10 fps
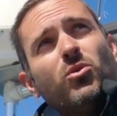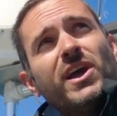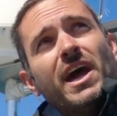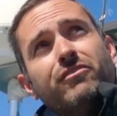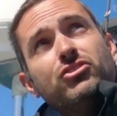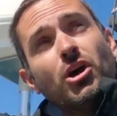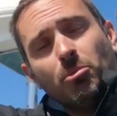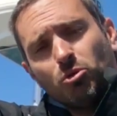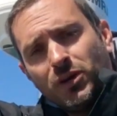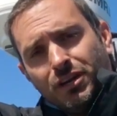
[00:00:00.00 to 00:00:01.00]
we have
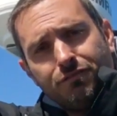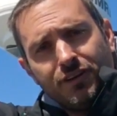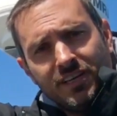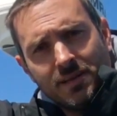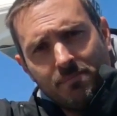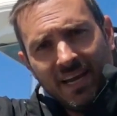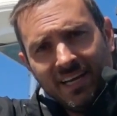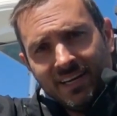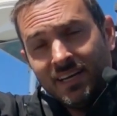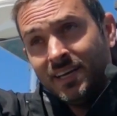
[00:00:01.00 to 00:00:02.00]
double reef in the
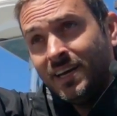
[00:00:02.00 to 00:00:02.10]
main,